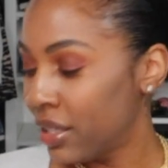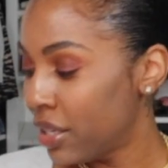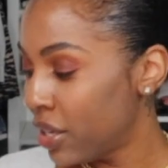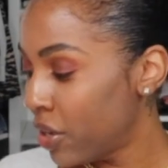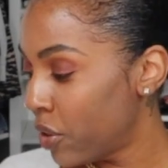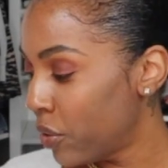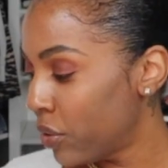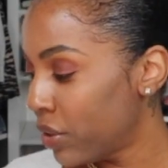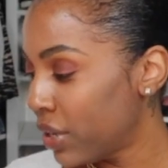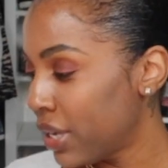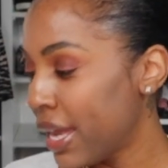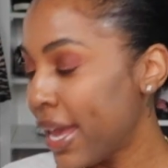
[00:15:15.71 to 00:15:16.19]

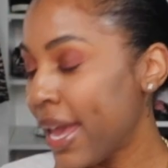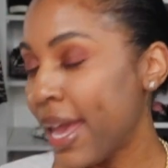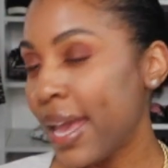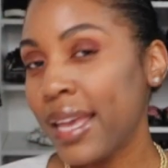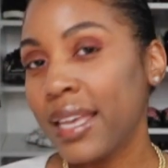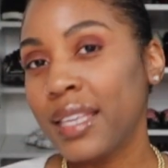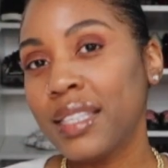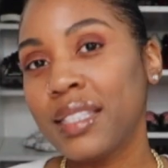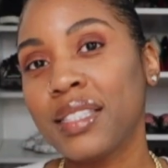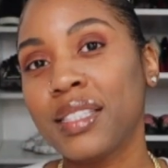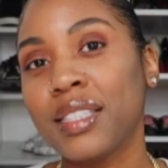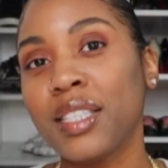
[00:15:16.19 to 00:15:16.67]

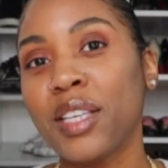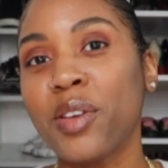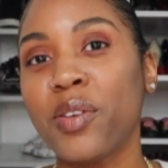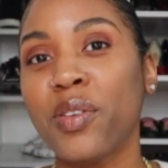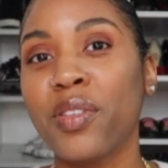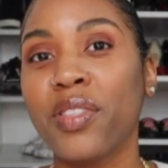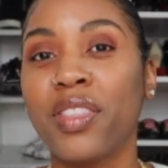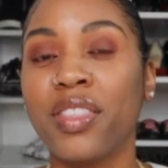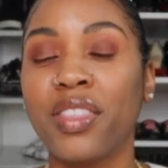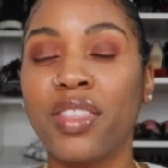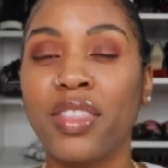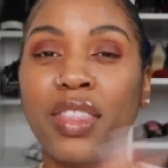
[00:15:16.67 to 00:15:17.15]
Okay,
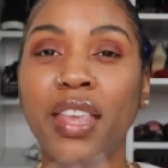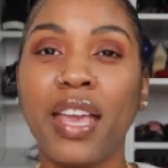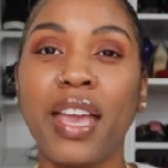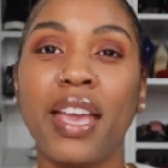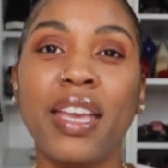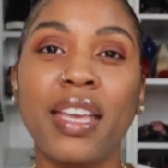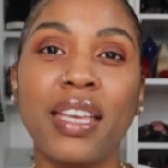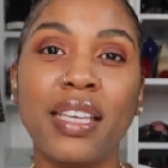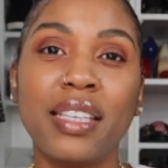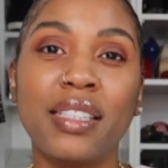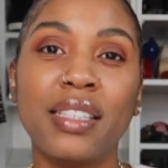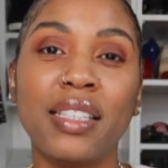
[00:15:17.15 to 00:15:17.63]
so
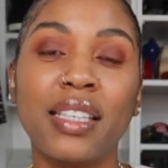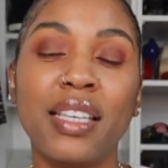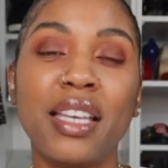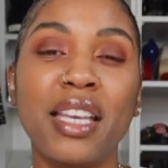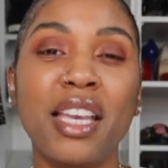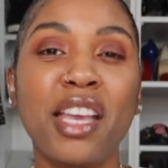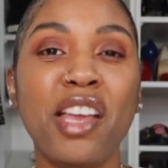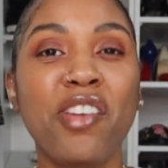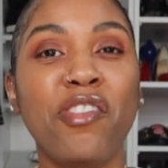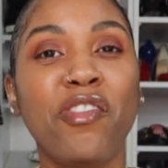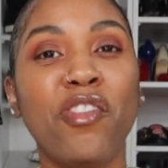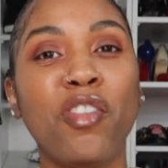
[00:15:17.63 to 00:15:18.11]
that is
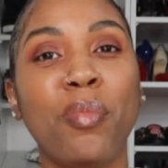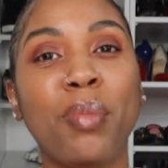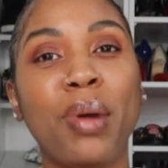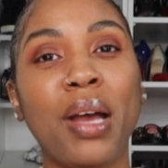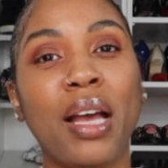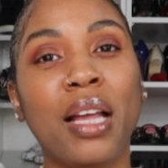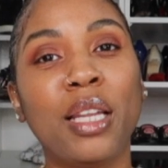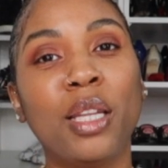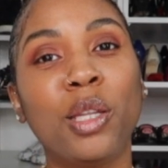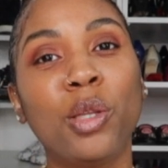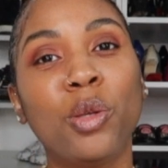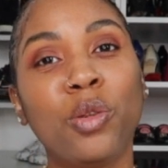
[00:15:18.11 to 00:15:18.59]
it for
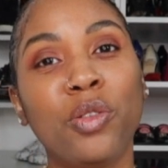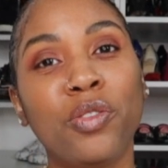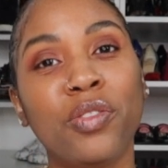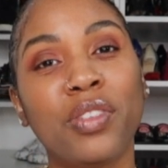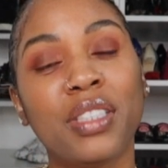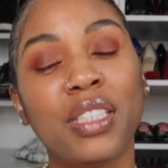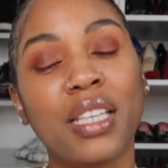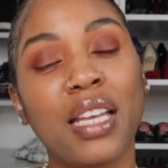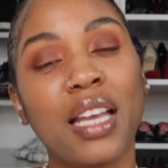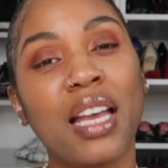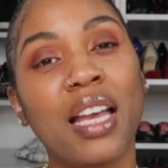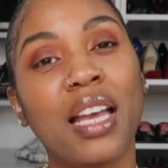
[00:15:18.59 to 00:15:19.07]
my Louis
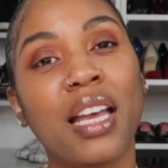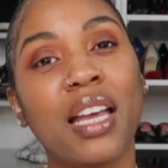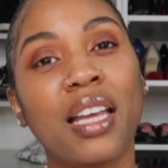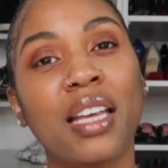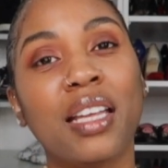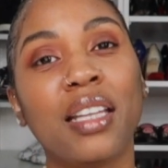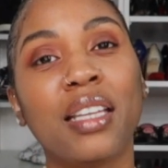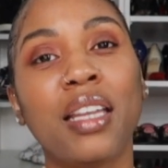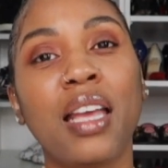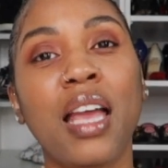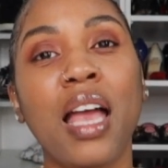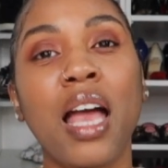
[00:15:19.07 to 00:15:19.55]

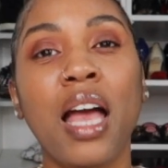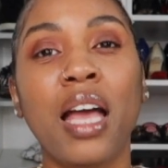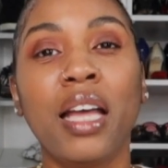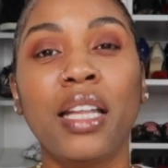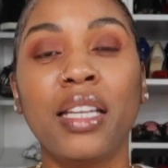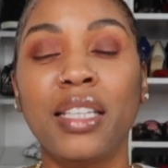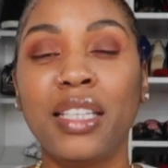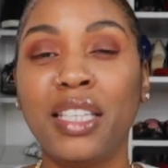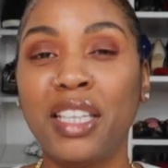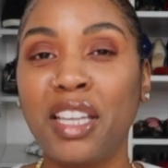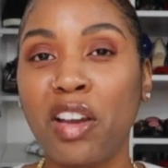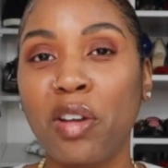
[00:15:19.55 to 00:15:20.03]
Vuitton
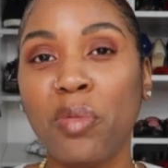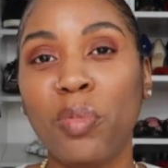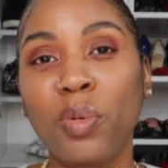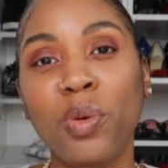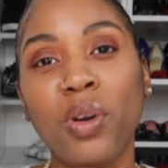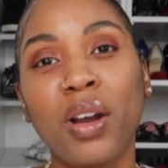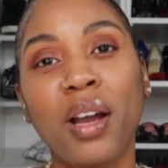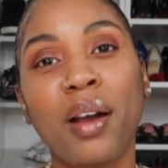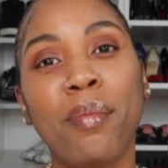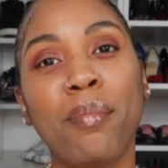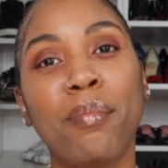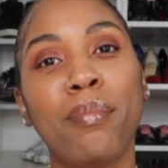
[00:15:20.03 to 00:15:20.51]
Double
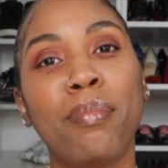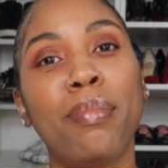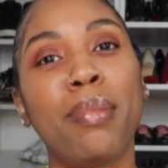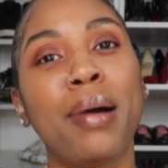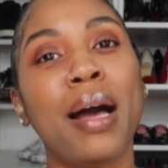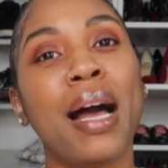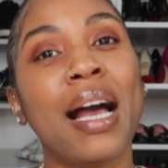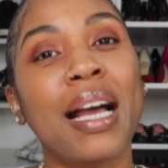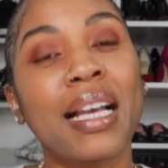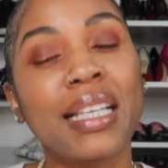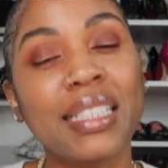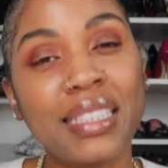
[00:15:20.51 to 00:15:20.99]

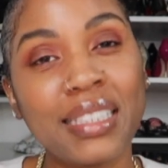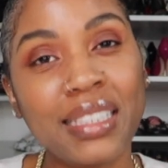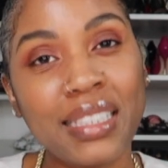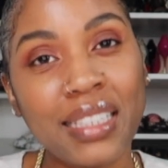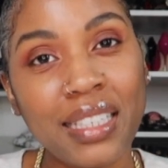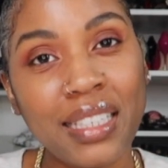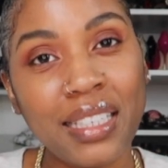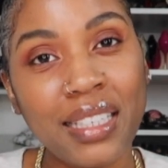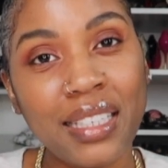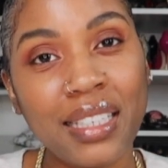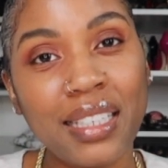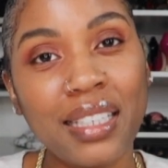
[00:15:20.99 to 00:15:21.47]

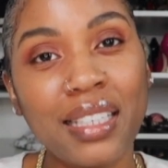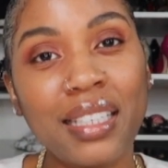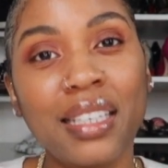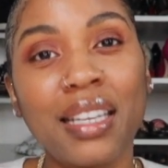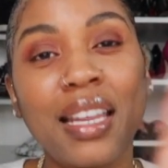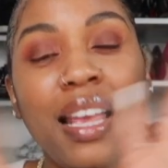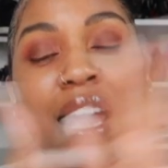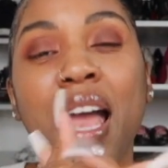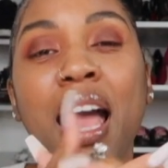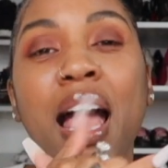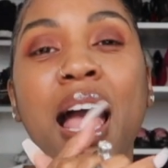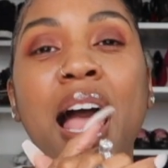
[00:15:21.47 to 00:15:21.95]
unboxing.
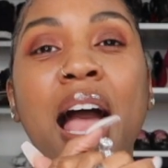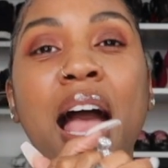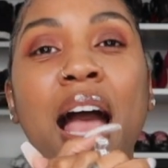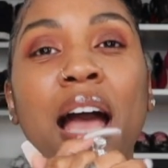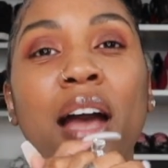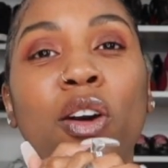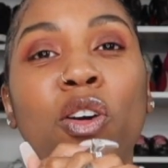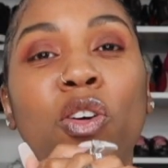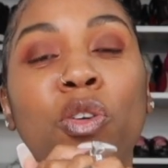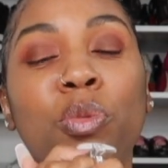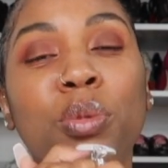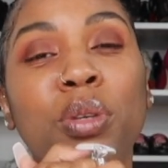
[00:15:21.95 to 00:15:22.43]
I
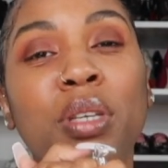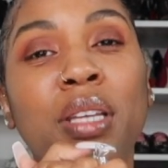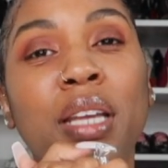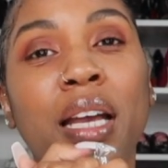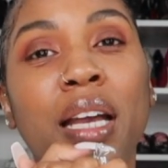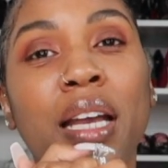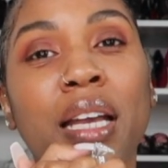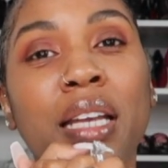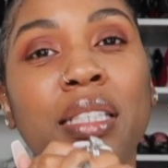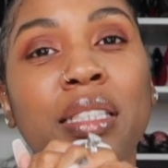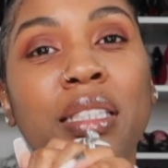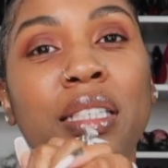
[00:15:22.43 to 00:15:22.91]
hope you
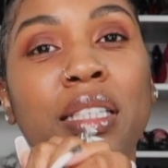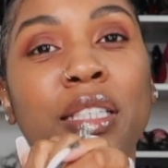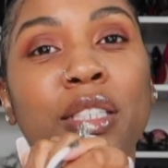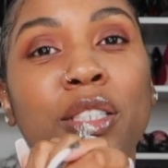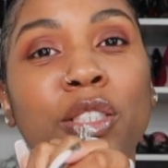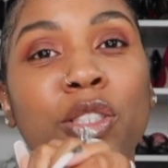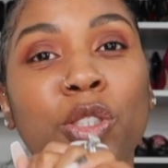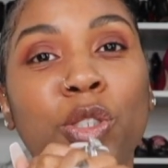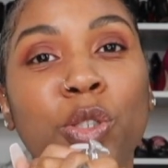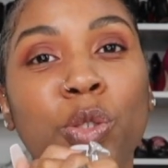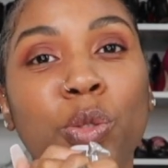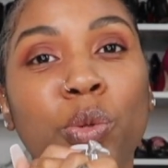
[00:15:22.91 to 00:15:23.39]
guys
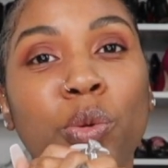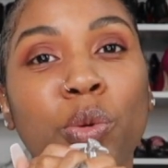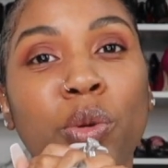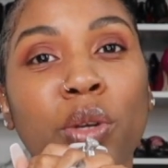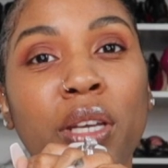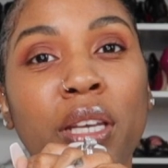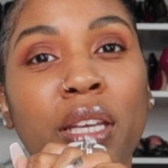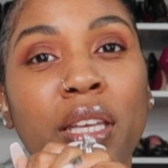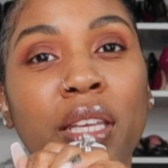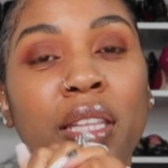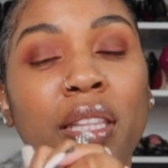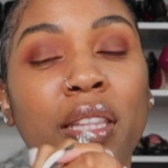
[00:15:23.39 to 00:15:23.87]

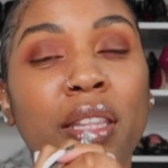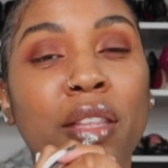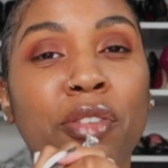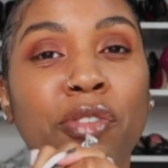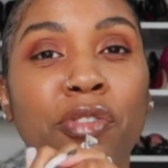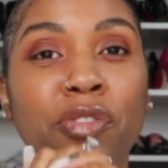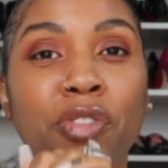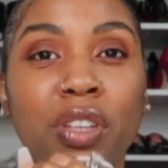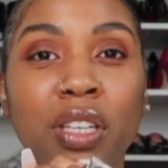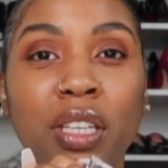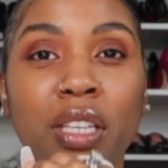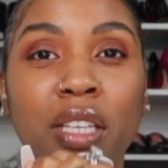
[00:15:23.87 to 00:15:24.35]
enjoyed the
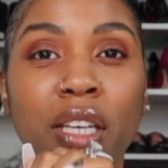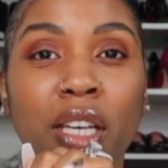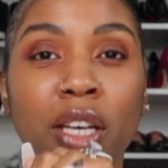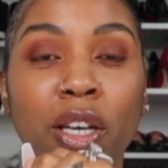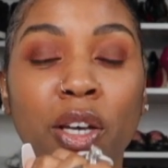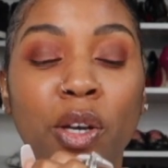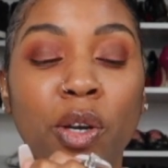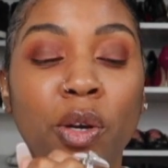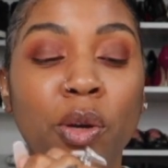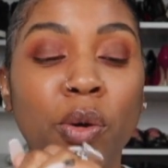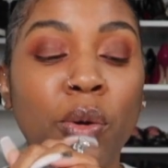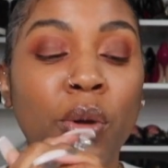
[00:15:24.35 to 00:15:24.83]

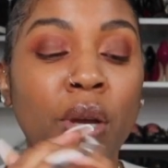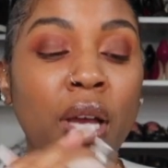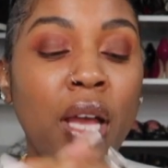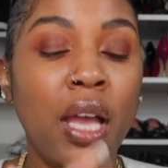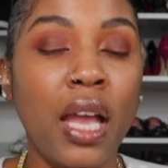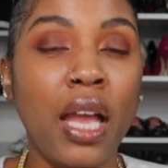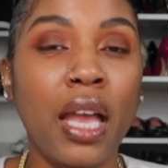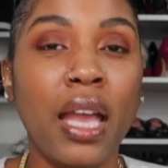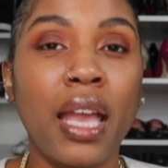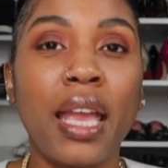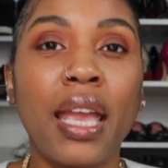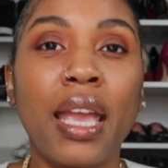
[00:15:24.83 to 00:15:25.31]
video,
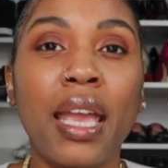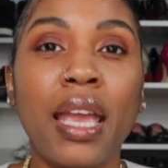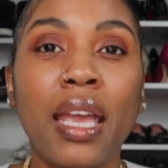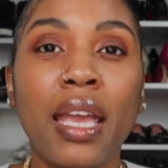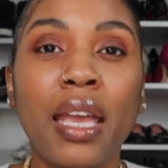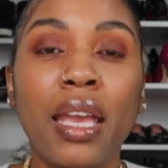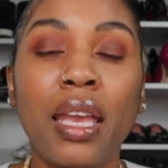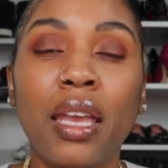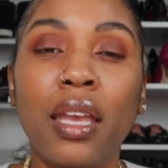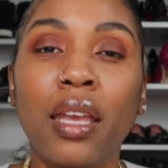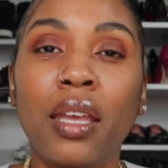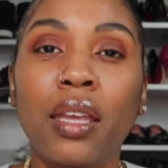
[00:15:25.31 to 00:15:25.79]

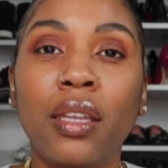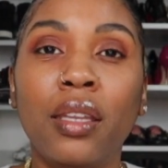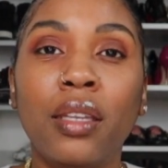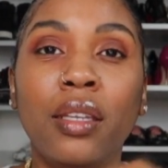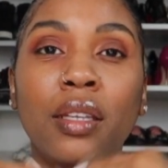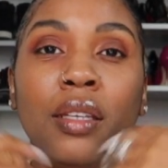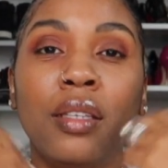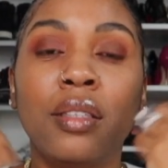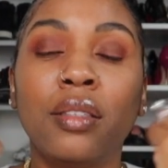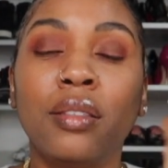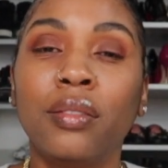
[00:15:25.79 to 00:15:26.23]
and